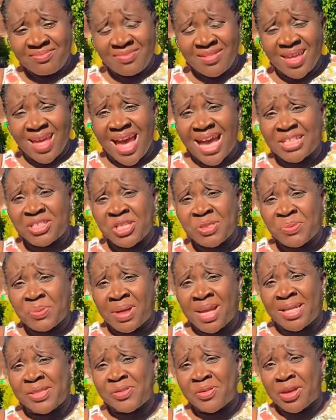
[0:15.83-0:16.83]
I just
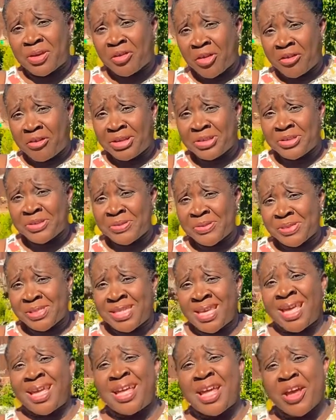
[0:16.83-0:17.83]
wanted to encourage you to
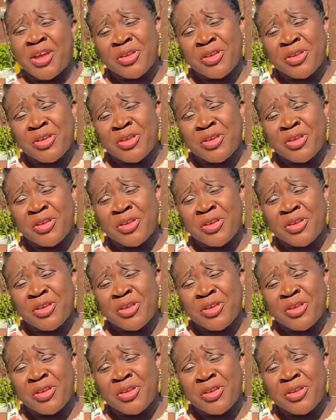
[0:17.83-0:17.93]
say